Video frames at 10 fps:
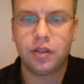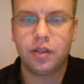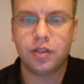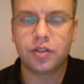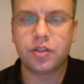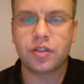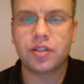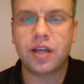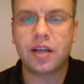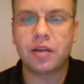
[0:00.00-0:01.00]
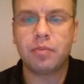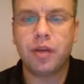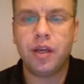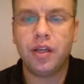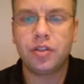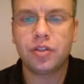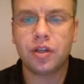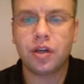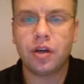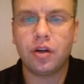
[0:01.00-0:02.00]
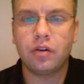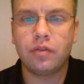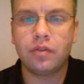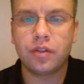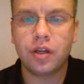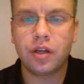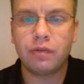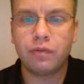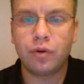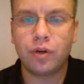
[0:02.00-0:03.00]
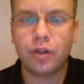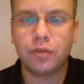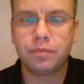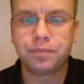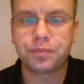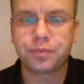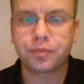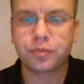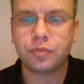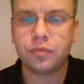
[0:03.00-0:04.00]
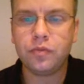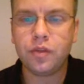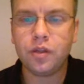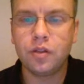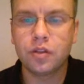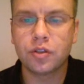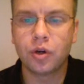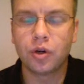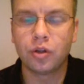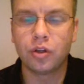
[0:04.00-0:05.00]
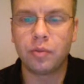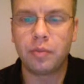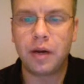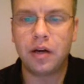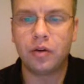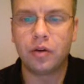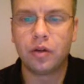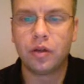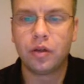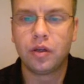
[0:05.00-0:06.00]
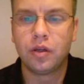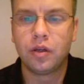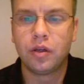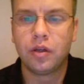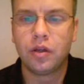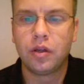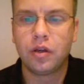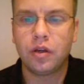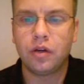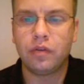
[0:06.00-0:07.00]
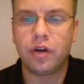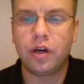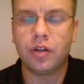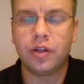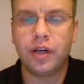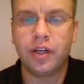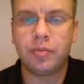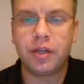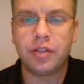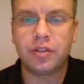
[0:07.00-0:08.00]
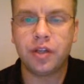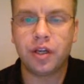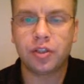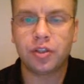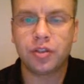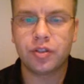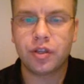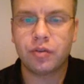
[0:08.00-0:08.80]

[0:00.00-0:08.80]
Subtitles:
This is the second page of the 1040. The total amount of all the itemized deductions